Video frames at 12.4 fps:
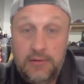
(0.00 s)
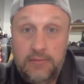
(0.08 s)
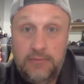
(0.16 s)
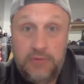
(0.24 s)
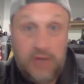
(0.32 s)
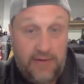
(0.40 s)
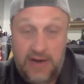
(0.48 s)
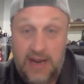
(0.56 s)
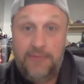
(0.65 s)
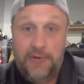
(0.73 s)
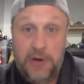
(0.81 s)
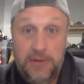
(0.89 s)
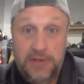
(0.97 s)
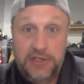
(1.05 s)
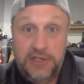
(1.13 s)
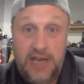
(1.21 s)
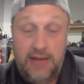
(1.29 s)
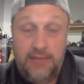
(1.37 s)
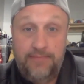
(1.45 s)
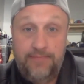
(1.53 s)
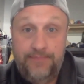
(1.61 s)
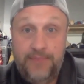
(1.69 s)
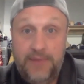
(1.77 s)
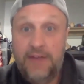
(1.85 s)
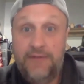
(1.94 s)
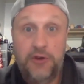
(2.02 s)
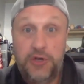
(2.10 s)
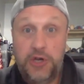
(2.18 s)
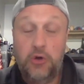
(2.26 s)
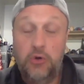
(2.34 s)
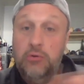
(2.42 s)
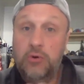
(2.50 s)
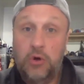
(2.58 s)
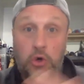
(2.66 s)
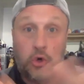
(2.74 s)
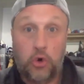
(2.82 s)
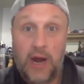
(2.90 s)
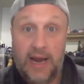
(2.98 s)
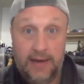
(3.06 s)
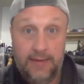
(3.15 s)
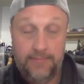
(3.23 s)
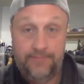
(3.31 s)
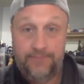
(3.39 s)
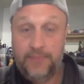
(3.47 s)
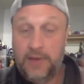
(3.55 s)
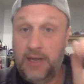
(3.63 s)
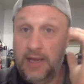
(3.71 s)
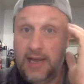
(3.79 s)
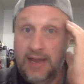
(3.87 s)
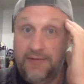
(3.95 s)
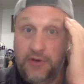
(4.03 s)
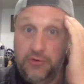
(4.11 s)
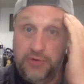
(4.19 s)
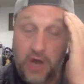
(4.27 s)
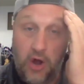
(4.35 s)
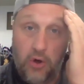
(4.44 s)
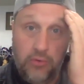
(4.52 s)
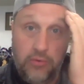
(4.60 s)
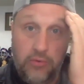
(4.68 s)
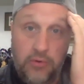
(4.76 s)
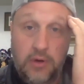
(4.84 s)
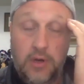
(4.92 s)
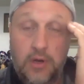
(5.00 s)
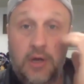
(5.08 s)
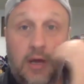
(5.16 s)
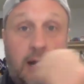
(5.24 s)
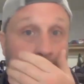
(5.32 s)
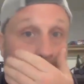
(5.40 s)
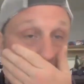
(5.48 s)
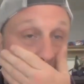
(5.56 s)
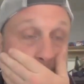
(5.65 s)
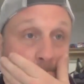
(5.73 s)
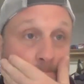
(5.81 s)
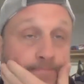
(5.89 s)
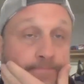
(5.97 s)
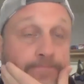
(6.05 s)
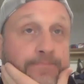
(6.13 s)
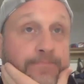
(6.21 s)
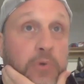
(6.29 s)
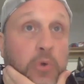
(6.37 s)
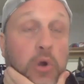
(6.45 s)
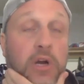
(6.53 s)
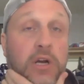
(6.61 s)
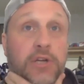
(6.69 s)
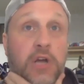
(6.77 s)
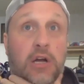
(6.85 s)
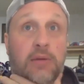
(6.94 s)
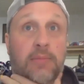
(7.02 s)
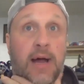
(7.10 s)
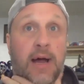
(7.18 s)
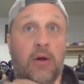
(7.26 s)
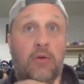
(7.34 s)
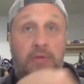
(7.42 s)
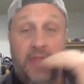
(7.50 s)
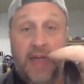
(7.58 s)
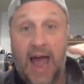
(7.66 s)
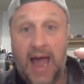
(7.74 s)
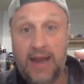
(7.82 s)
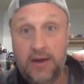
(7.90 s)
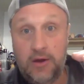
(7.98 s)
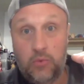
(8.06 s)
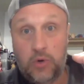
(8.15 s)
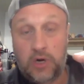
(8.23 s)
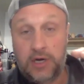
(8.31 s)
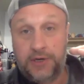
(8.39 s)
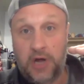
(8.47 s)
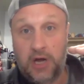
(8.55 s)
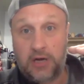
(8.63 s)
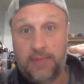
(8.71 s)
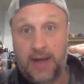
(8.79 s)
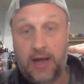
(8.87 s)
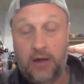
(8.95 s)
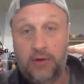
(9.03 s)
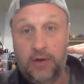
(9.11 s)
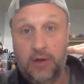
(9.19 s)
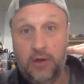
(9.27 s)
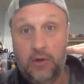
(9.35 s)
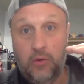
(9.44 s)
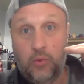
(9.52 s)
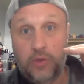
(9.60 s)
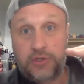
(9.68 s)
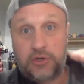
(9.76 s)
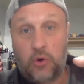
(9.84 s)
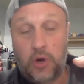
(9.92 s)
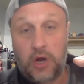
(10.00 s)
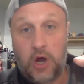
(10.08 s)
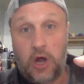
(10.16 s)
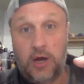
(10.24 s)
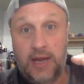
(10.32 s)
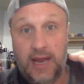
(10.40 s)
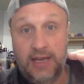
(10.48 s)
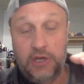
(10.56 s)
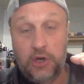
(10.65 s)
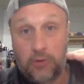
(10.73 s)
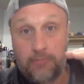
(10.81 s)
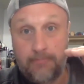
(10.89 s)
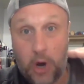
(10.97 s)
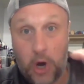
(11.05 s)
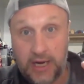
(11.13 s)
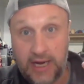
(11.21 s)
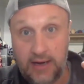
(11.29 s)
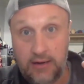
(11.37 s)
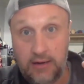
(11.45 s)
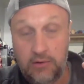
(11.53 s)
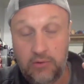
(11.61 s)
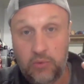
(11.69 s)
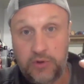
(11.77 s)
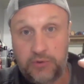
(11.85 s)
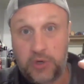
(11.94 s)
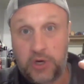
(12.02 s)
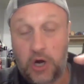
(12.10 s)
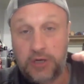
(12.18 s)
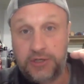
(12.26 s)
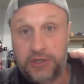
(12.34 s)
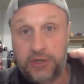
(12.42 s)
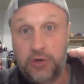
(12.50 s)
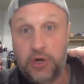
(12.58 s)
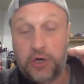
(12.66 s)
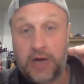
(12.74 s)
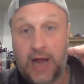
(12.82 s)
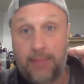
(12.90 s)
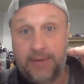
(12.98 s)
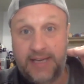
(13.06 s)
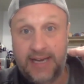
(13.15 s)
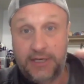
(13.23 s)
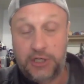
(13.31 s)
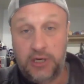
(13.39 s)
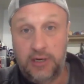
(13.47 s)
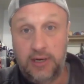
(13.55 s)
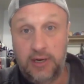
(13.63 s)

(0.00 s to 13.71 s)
Do you have a name for your business yet? If you do, great. If you don't, we're going to talk about that. We're going to talk about what's going on in your market with regards to your competition.